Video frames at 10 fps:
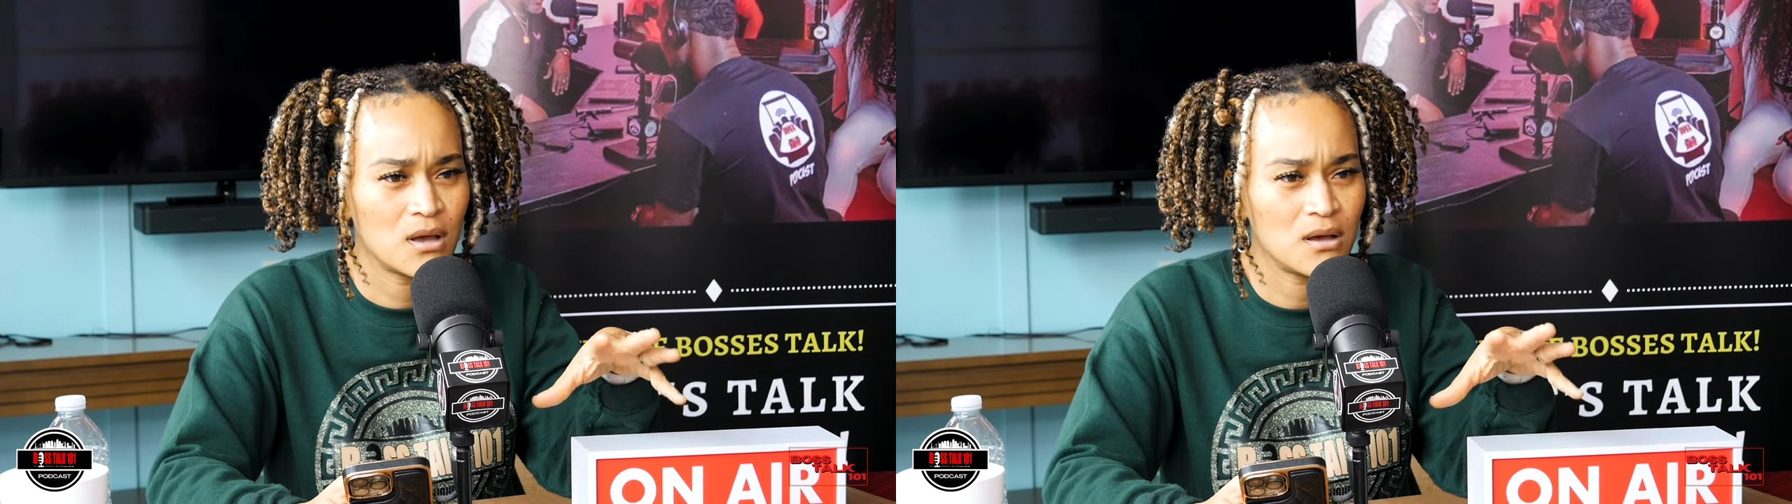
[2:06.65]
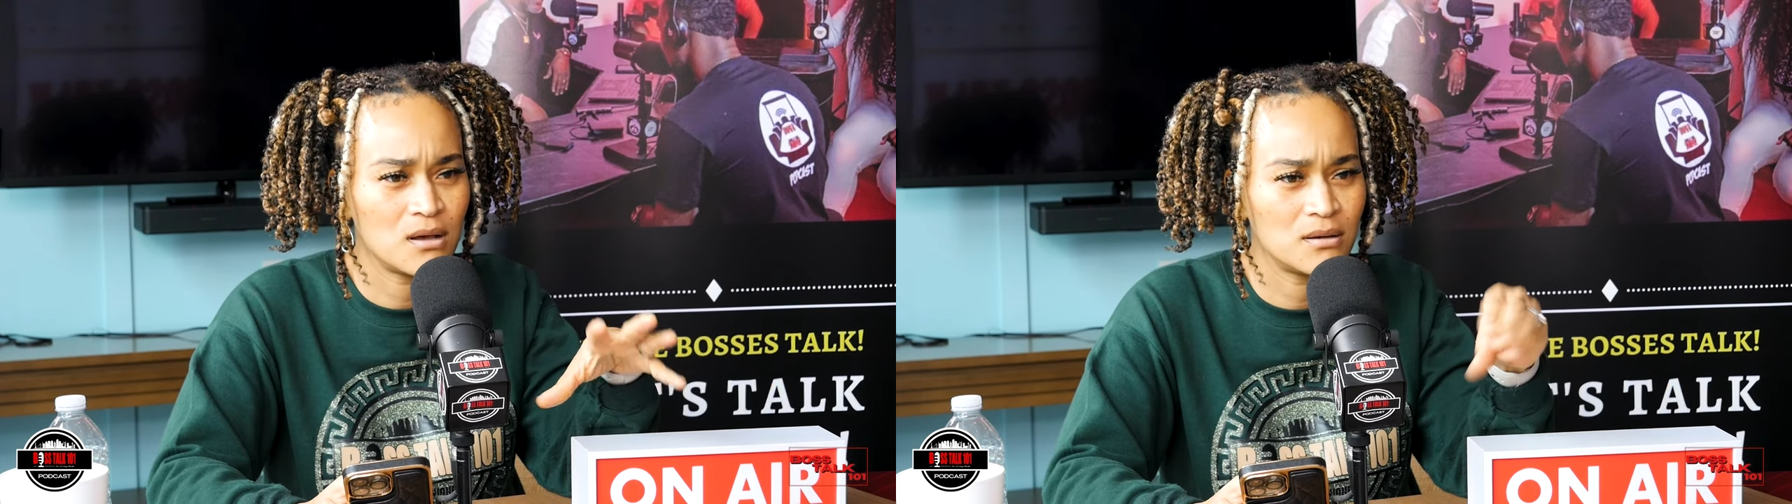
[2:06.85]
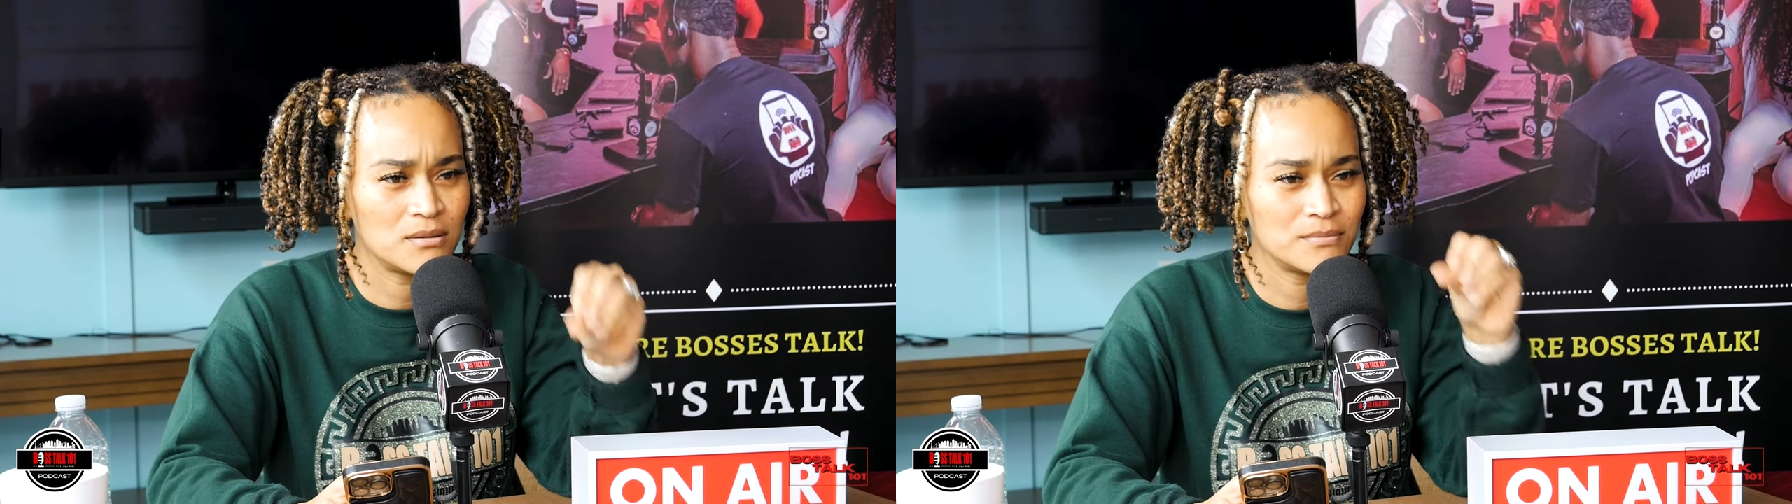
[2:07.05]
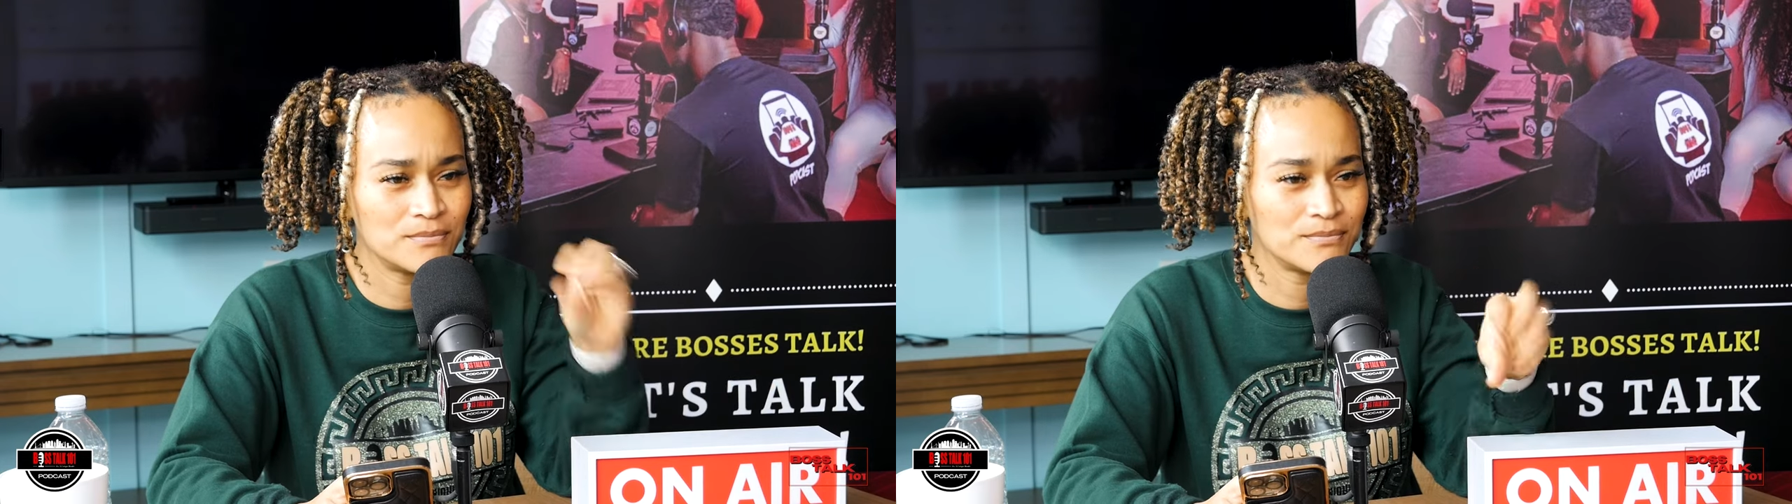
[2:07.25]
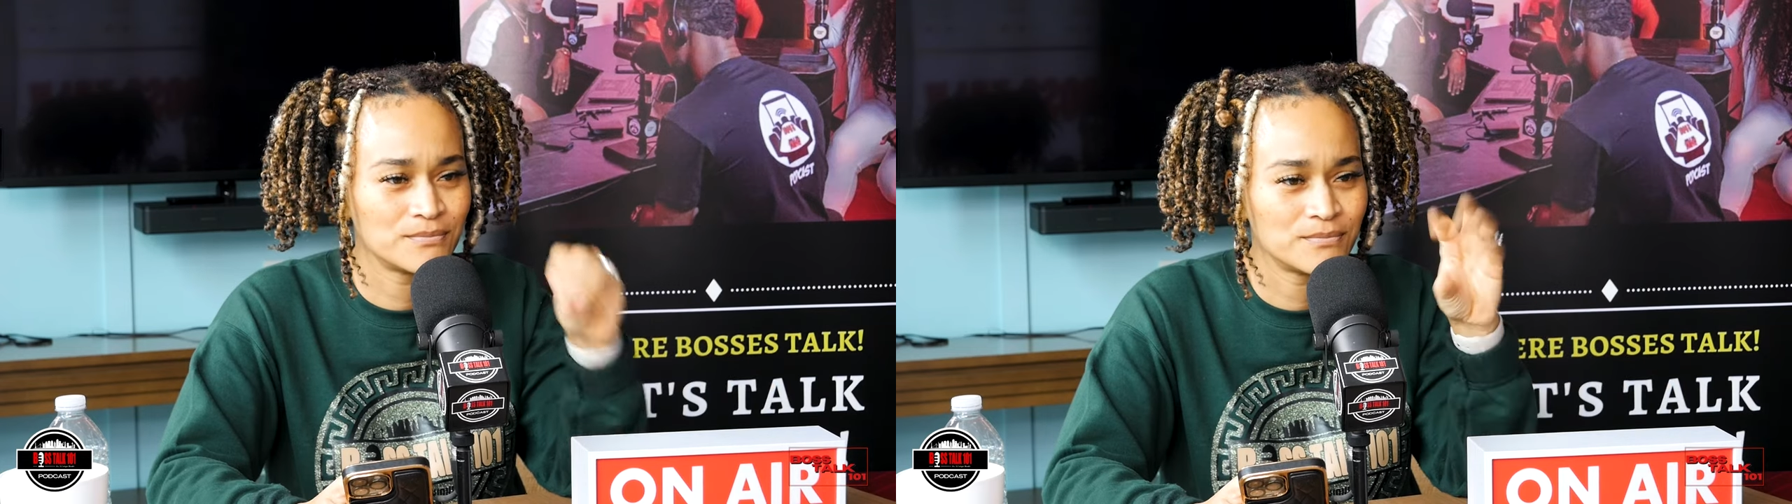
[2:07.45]

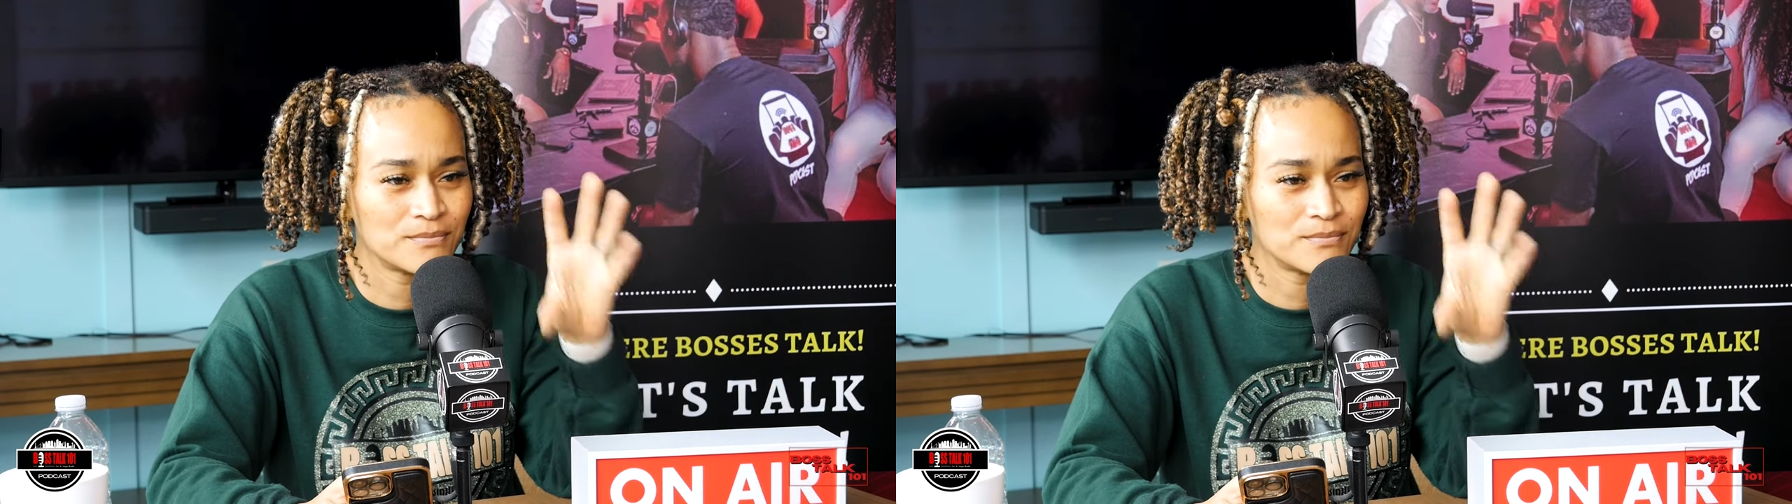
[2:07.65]
Um,